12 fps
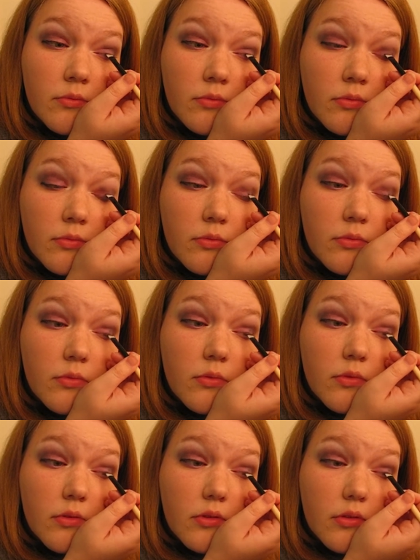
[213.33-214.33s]

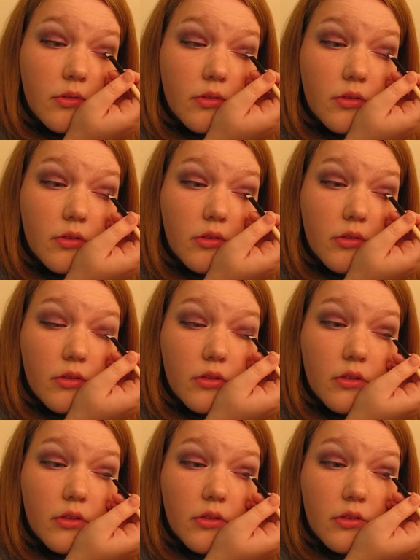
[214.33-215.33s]

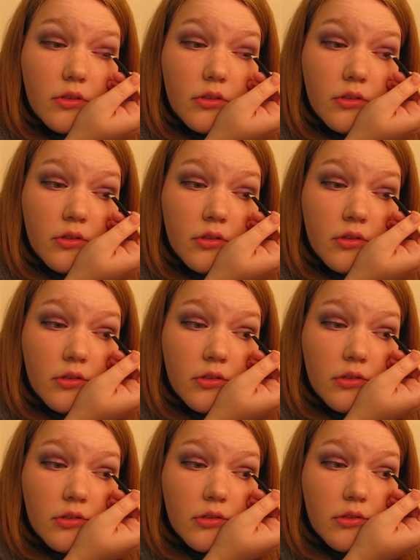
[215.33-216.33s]

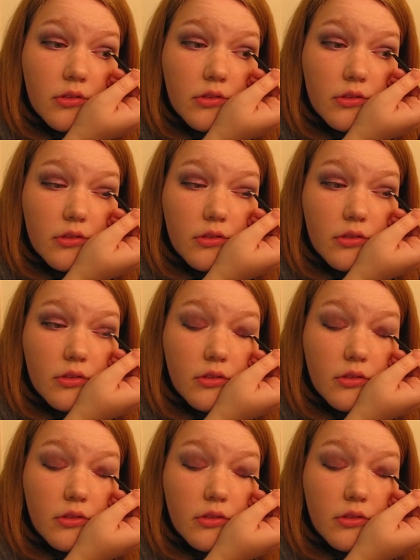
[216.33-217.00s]
[no speech]